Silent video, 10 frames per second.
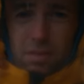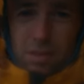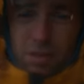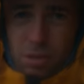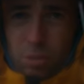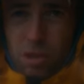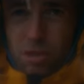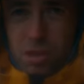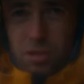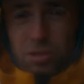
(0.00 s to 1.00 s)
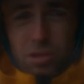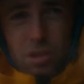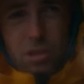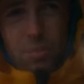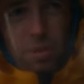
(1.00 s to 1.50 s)
I think the weather gods are
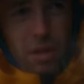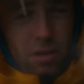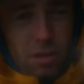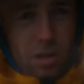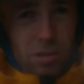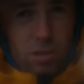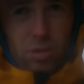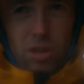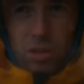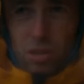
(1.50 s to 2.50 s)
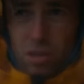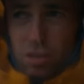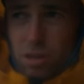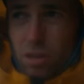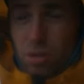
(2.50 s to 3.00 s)
saying this paddler had it too easy
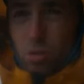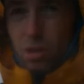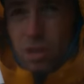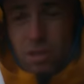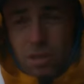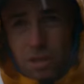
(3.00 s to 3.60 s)
yesterday. No wind.